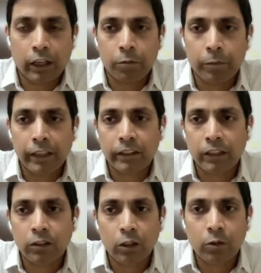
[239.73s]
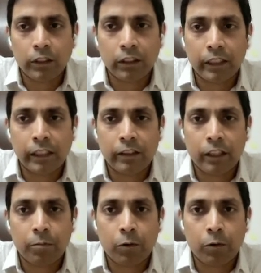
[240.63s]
kind of makes sense to you as a sales rep